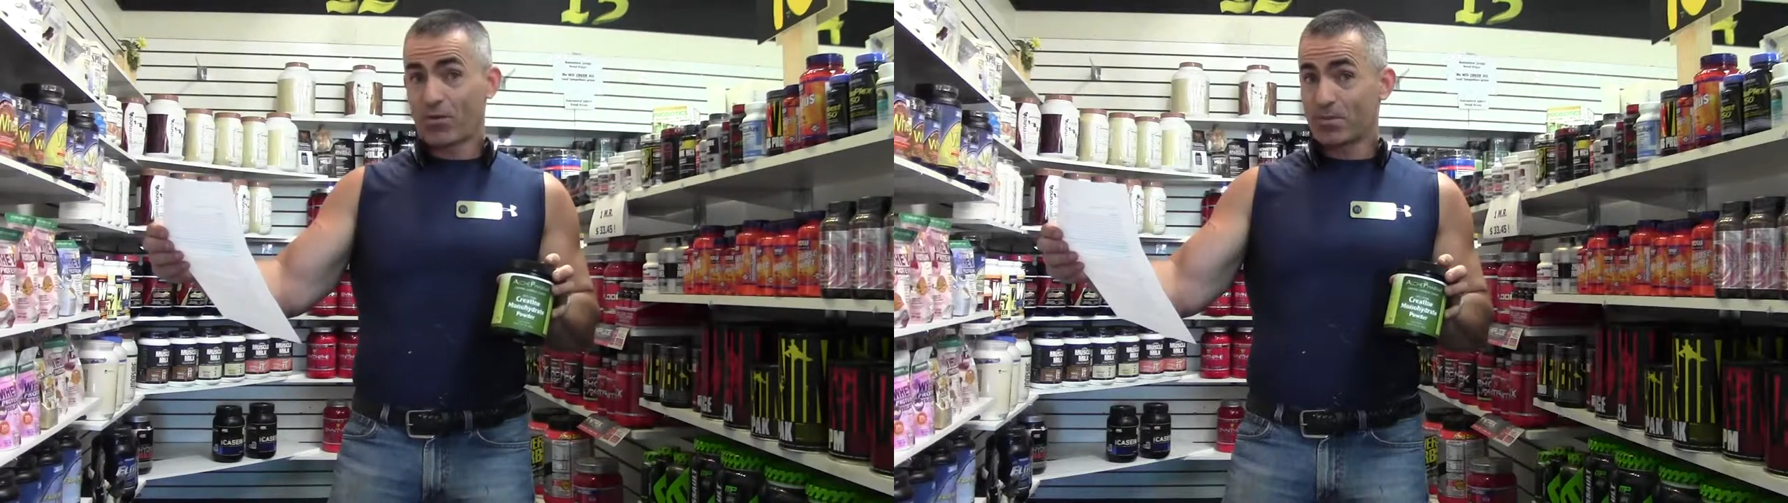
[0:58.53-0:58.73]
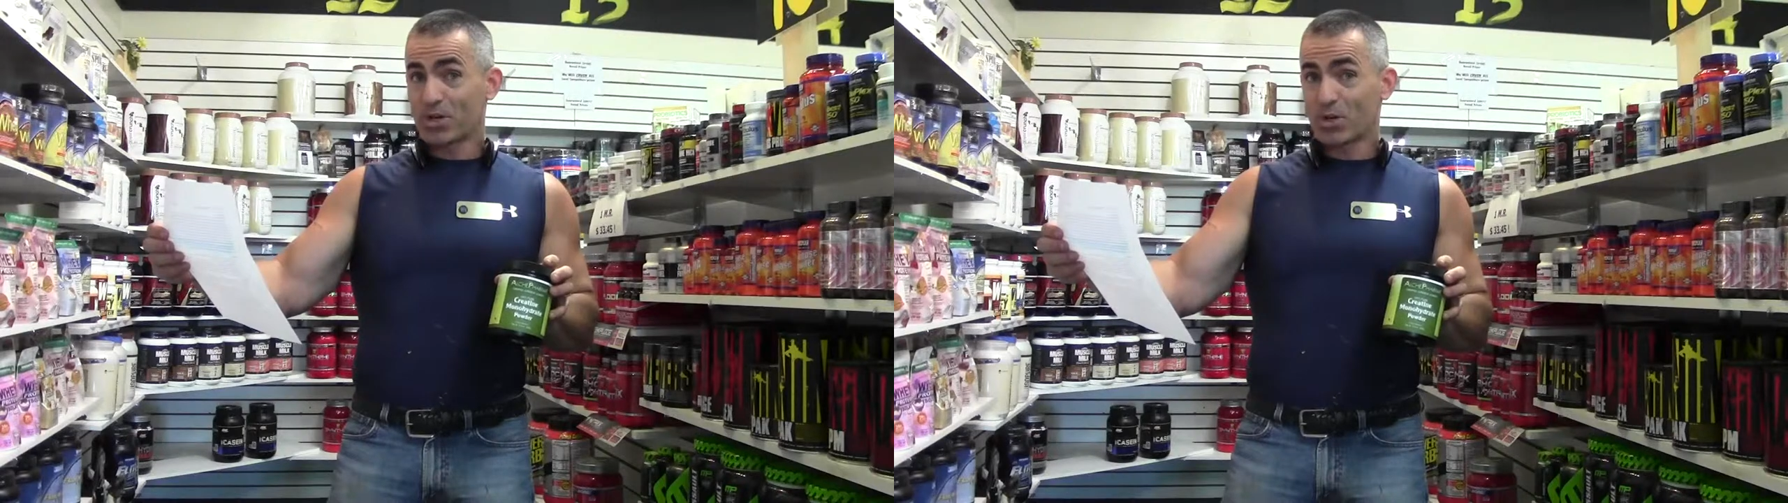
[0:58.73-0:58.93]

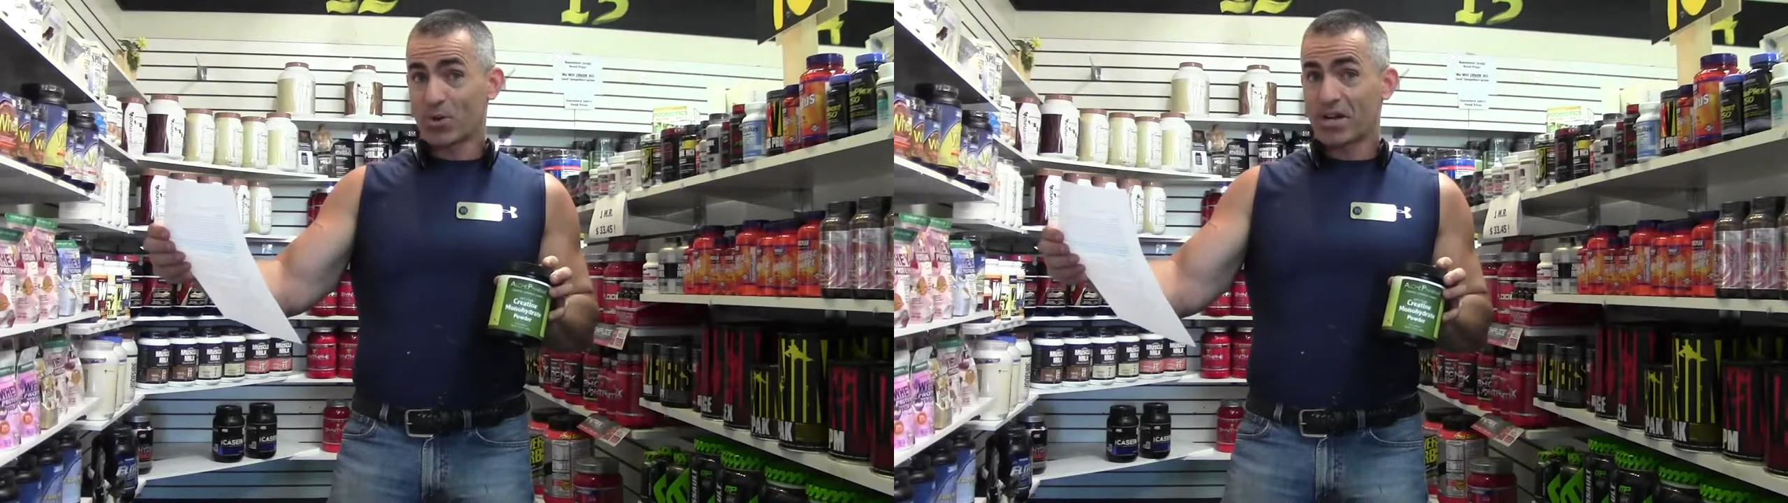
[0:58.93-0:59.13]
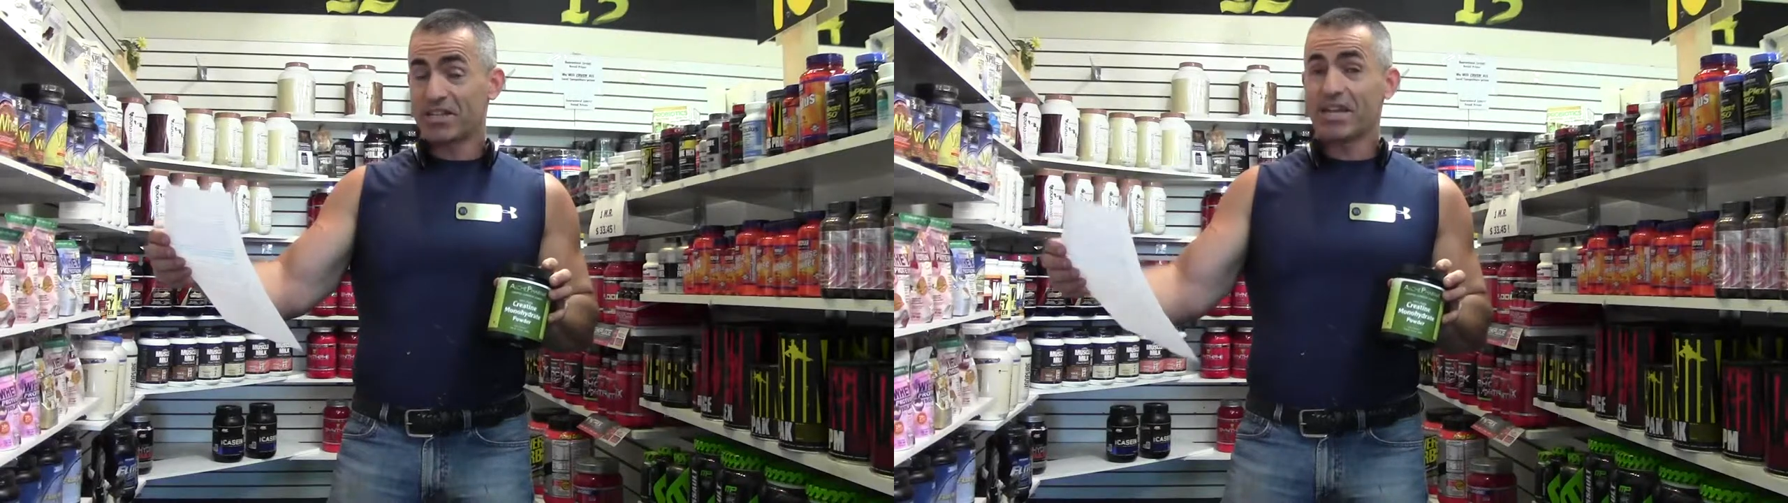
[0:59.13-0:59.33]
forms of
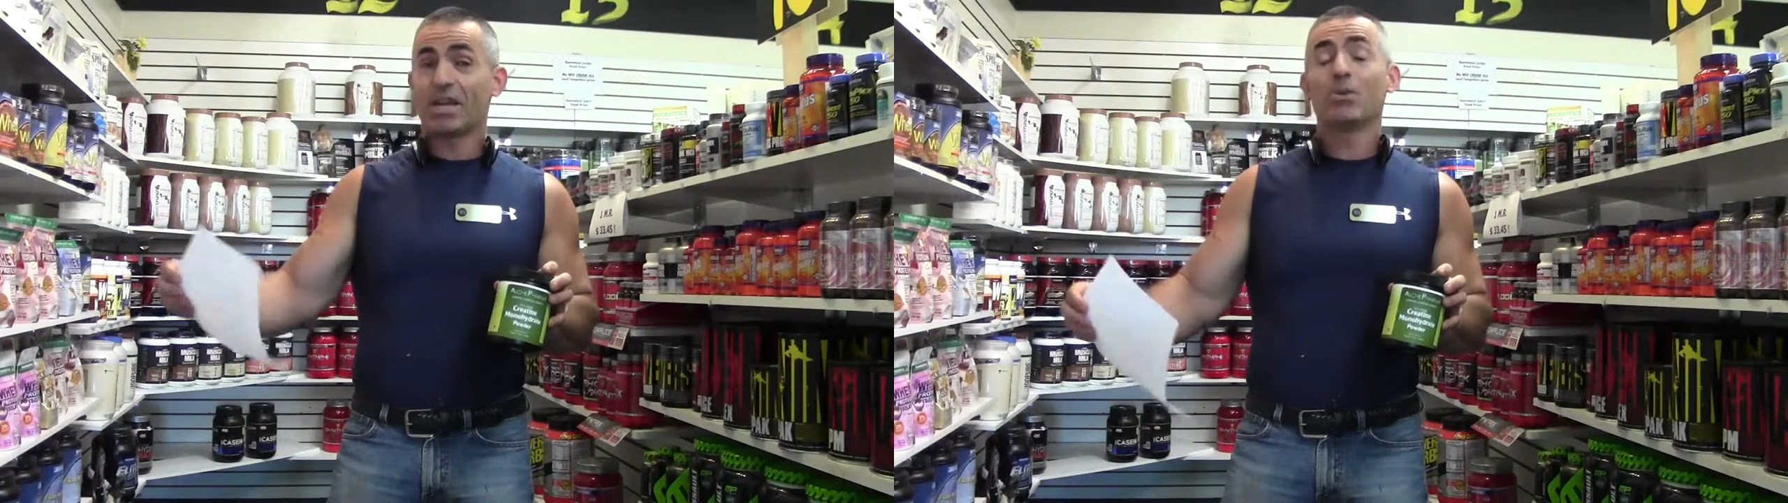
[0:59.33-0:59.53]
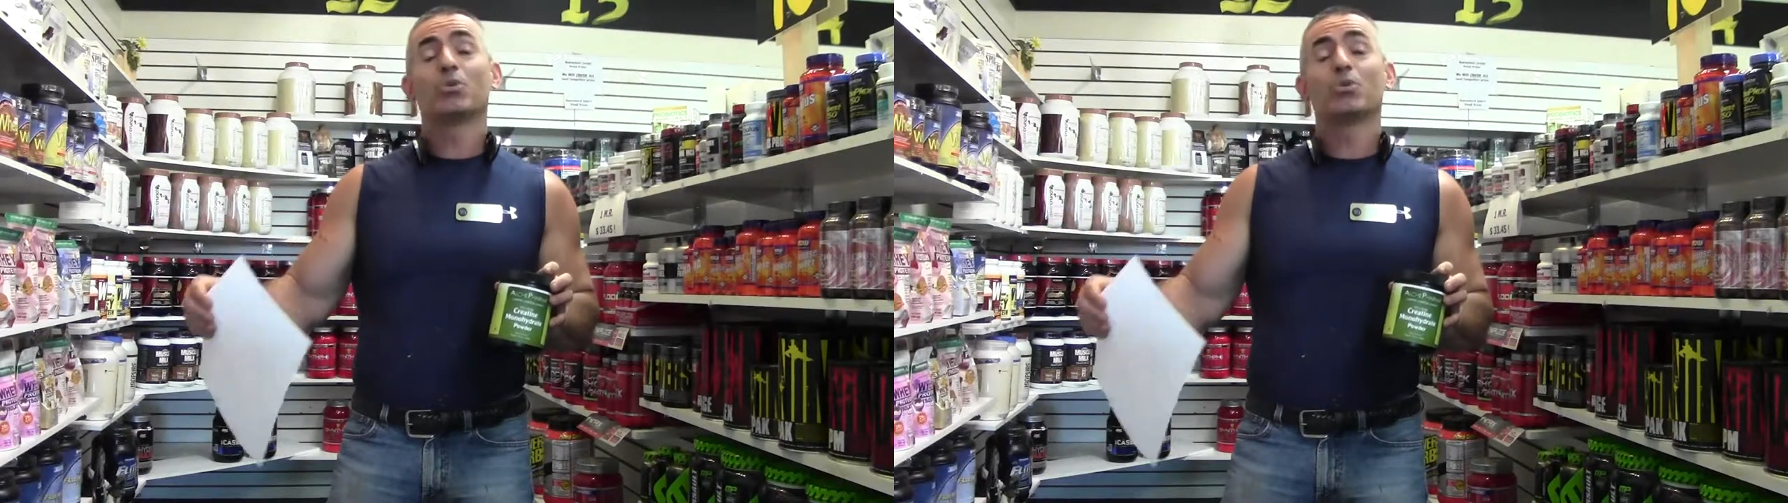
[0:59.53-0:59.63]
creatine,